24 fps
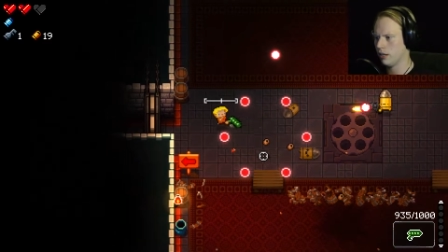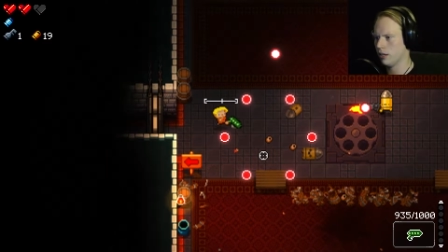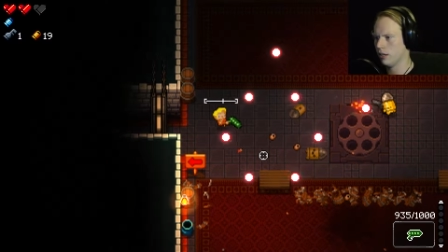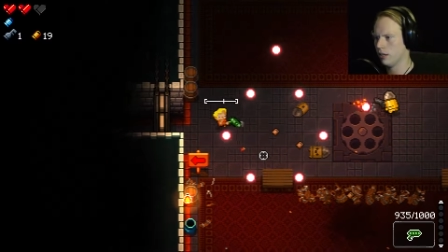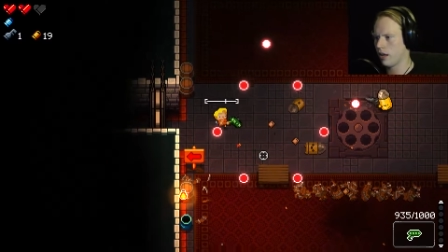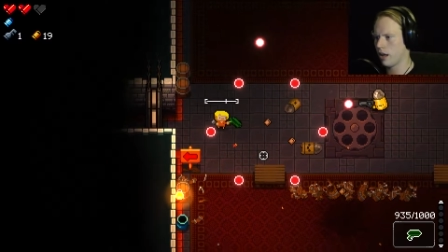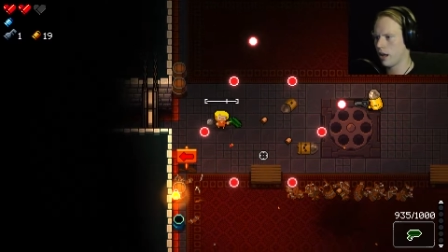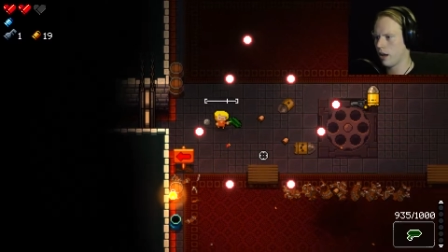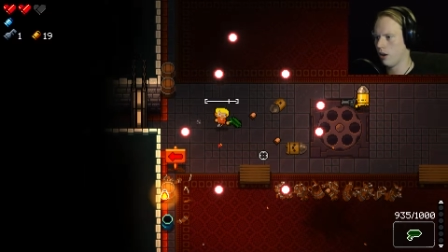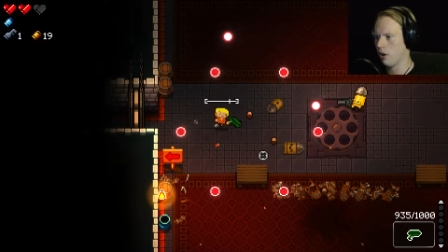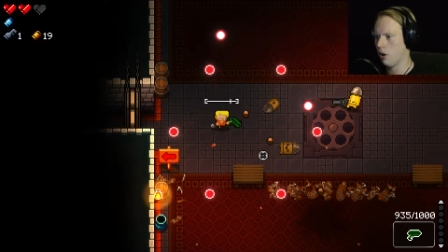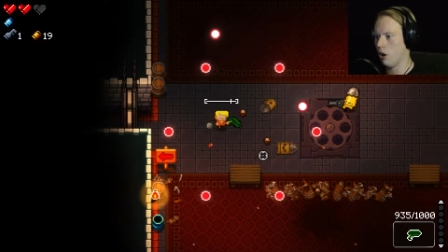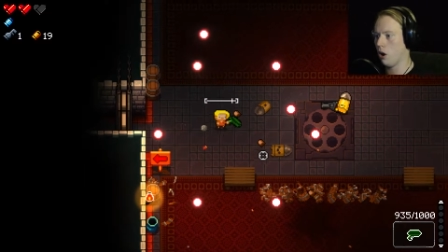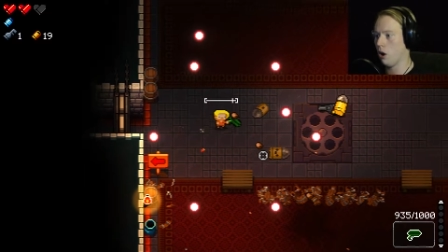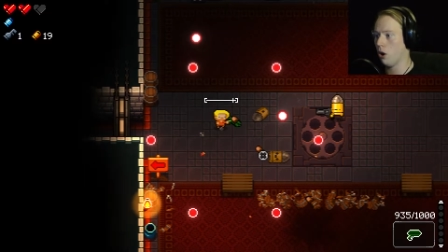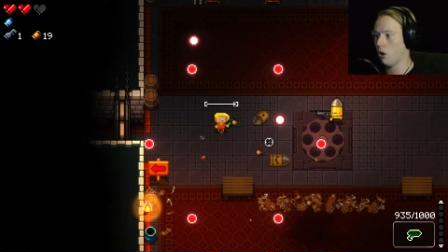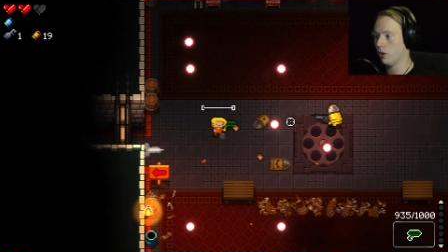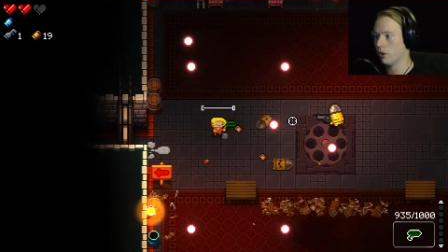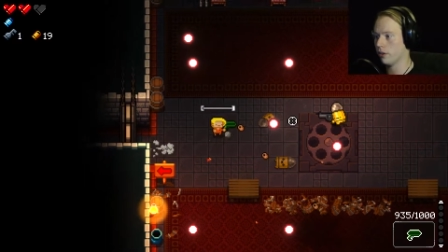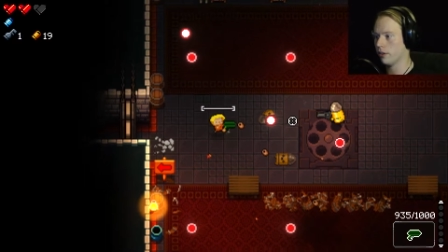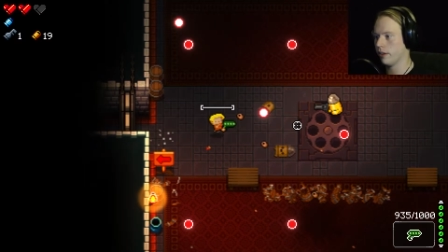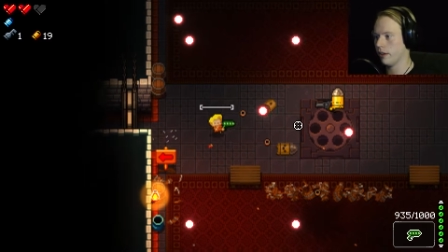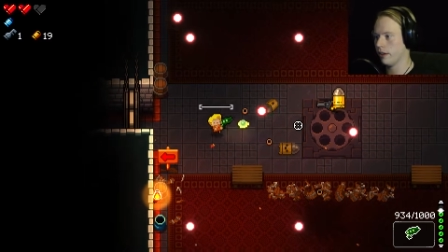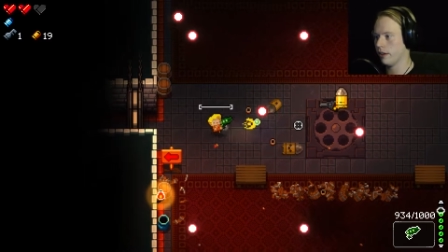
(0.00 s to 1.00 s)
Yeah, oh,
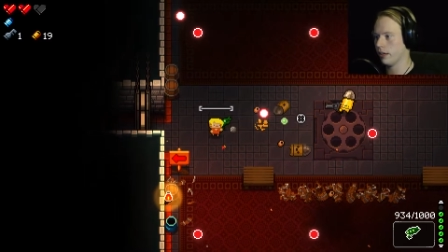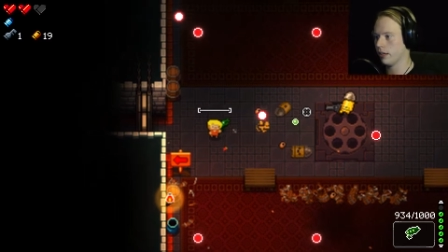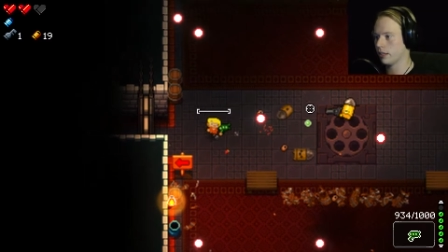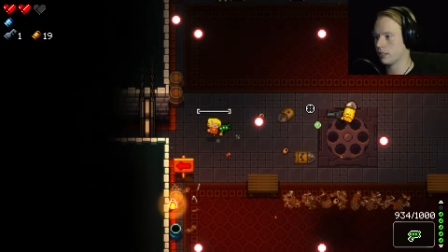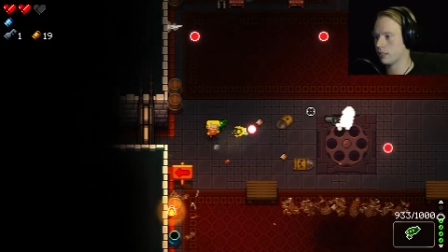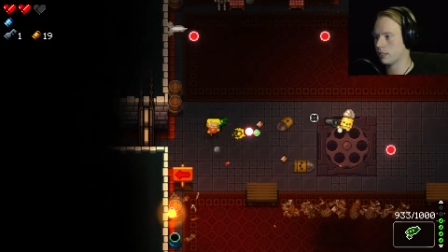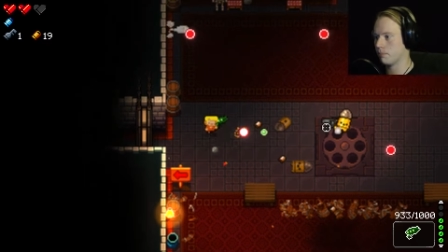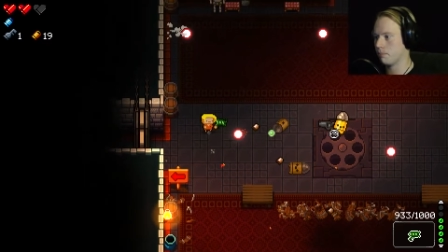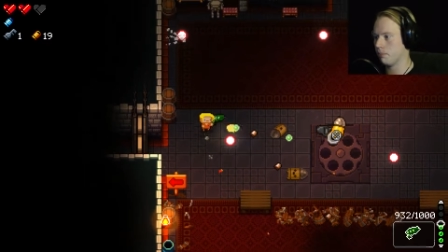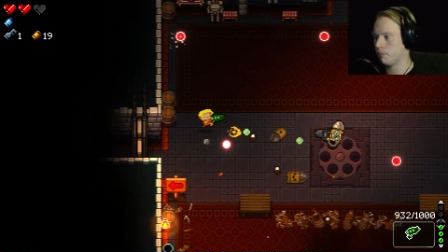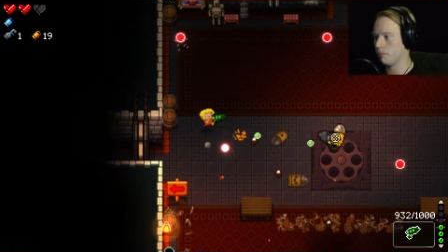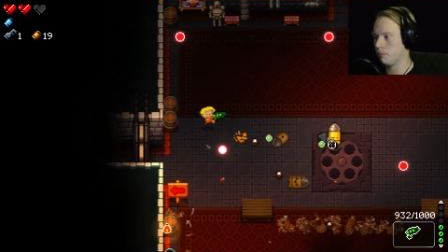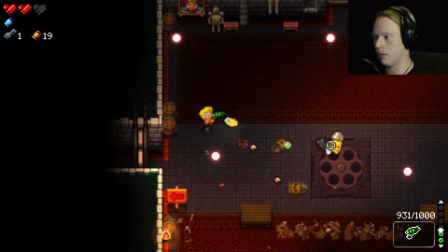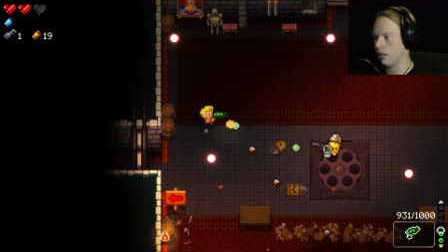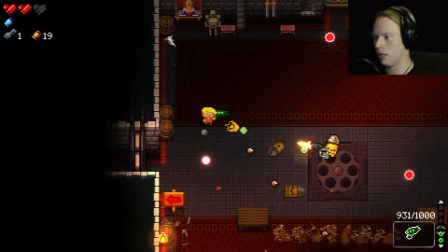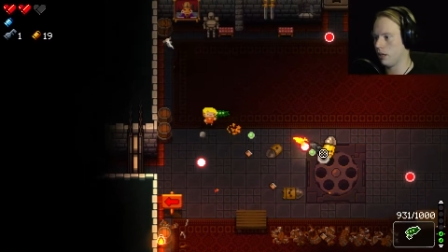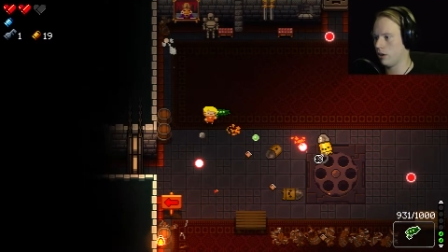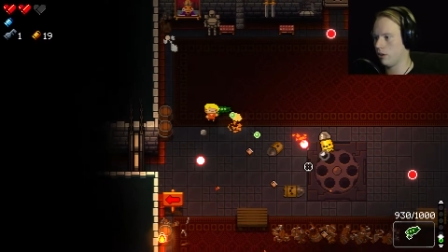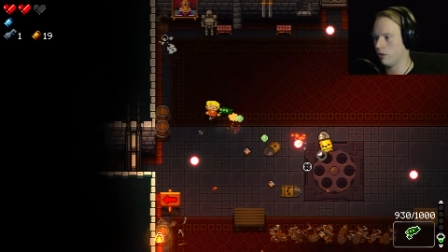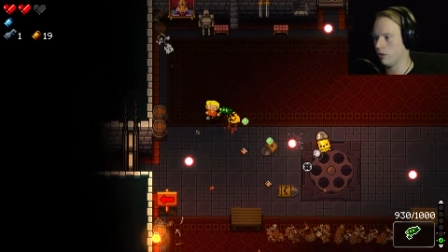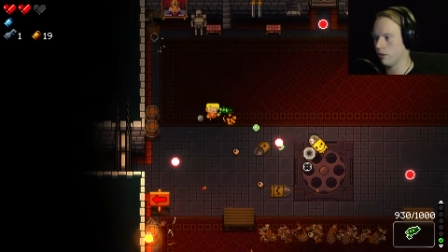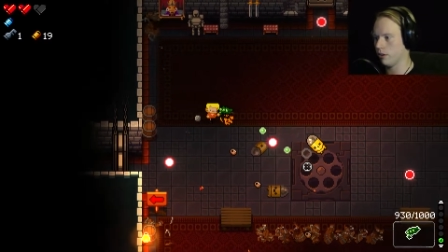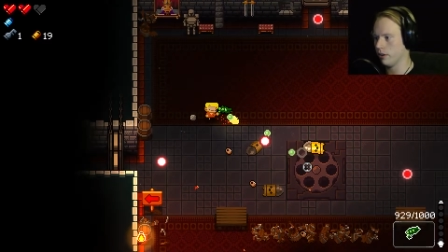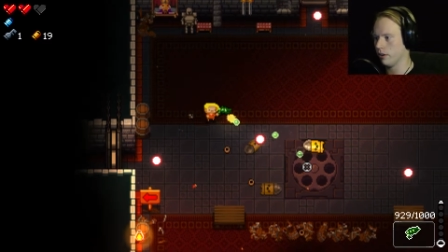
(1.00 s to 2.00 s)
they
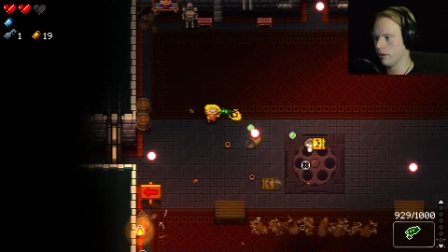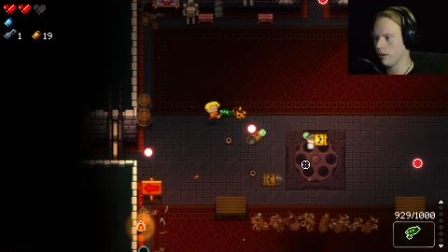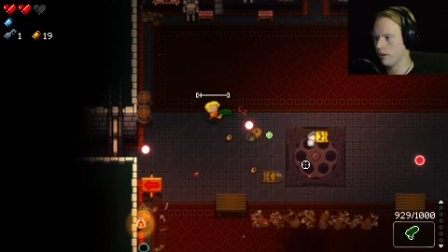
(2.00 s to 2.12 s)
explode!